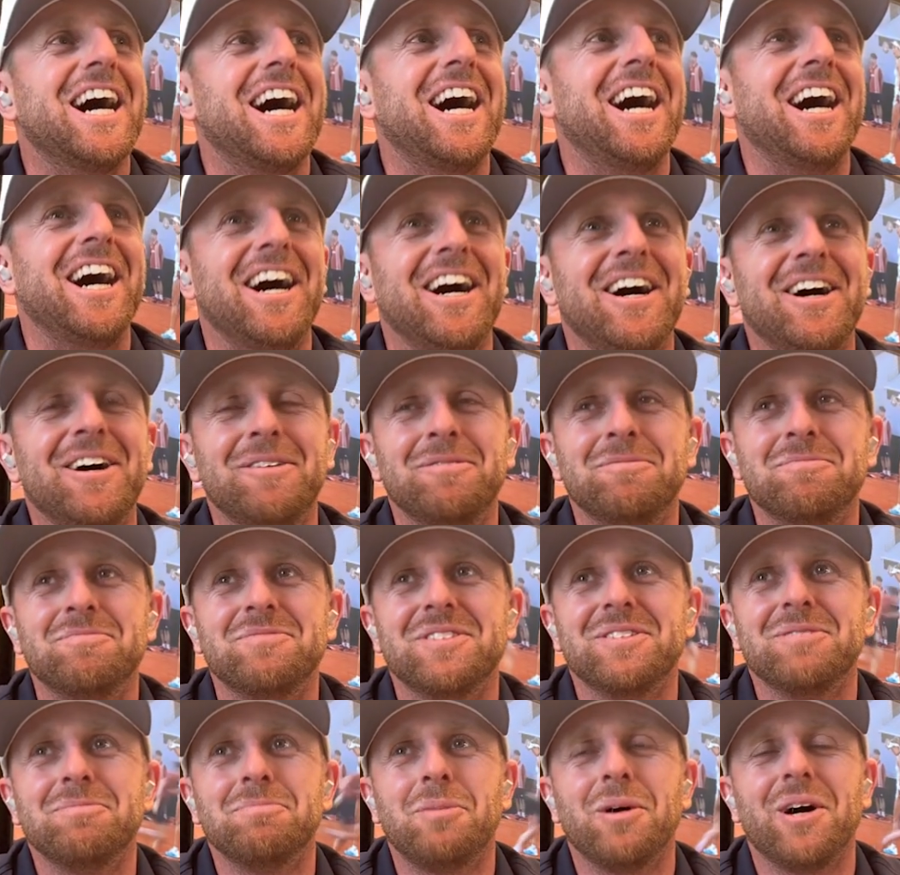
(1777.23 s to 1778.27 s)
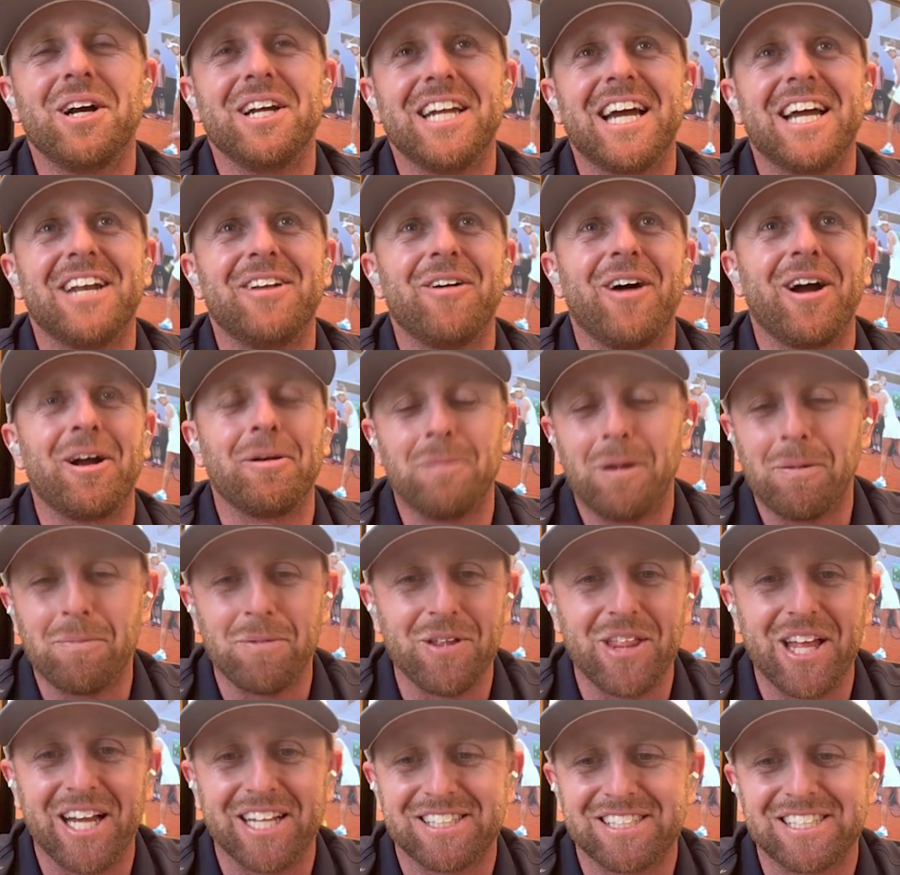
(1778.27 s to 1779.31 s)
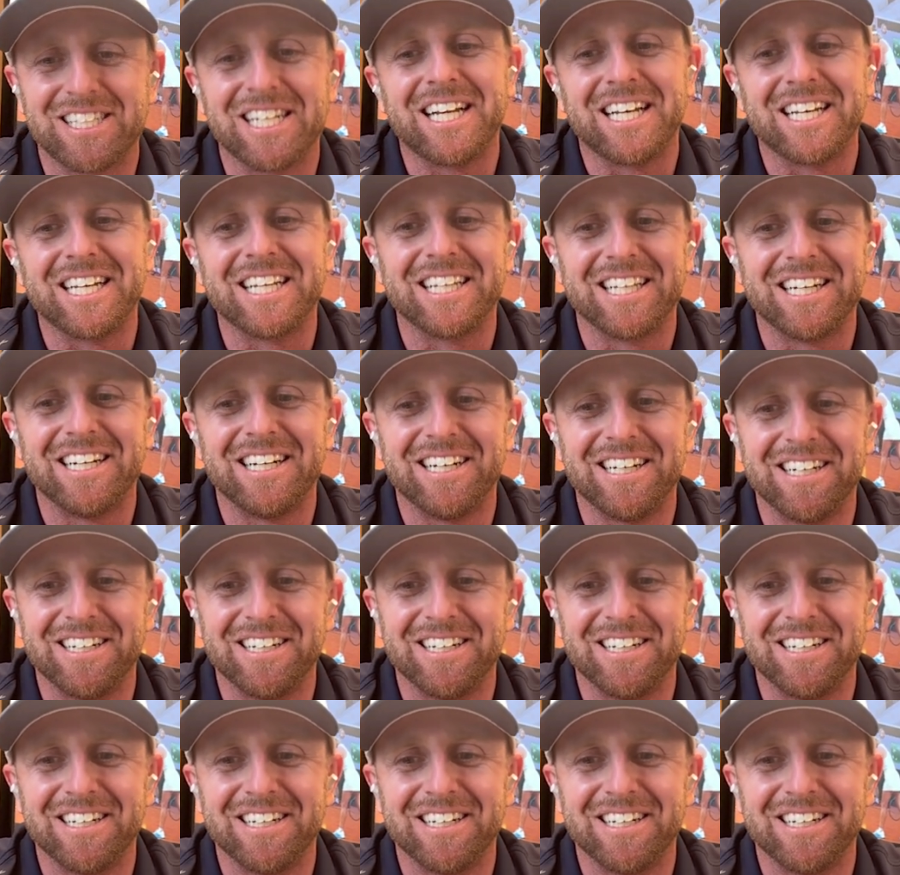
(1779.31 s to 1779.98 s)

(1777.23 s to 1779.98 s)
But yeah, no, I remember that scene.